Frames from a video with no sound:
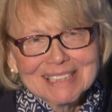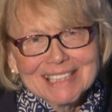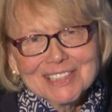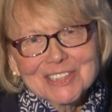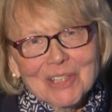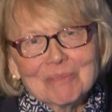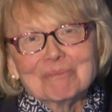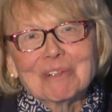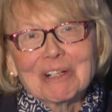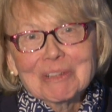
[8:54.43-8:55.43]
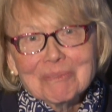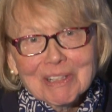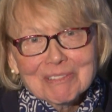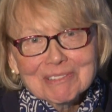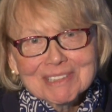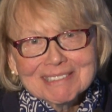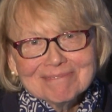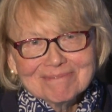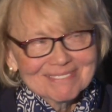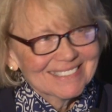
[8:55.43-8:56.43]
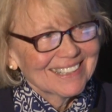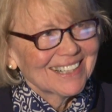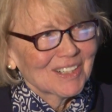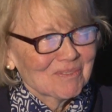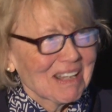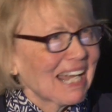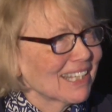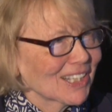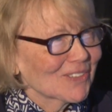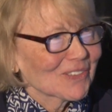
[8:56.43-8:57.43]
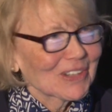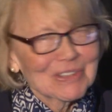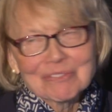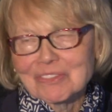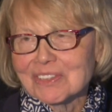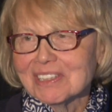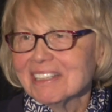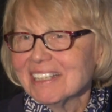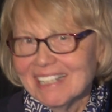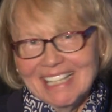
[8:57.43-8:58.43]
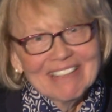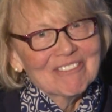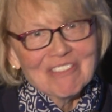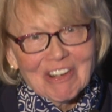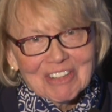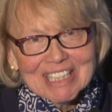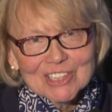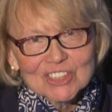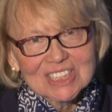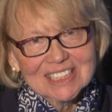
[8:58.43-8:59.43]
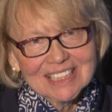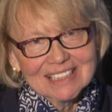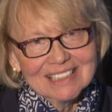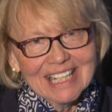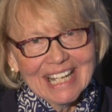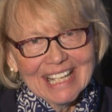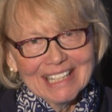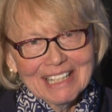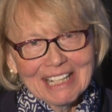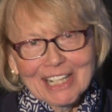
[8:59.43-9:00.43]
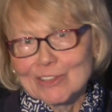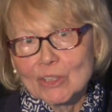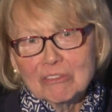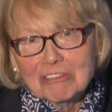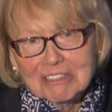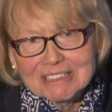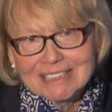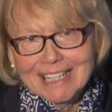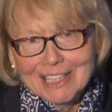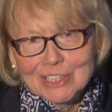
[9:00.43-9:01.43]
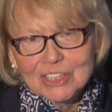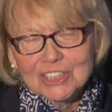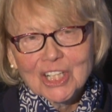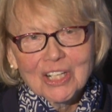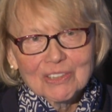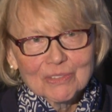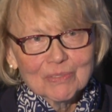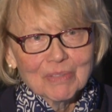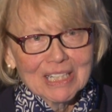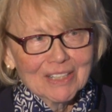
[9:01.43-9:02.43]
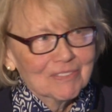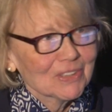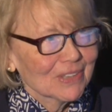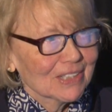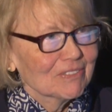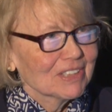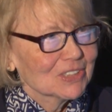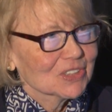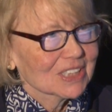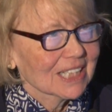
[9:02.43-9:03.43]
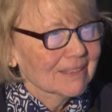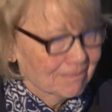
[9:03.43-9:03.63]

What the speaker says: So welcome, everyone. I think we're in for a very interesting day, and I look forward to getting to talk with many of you individually.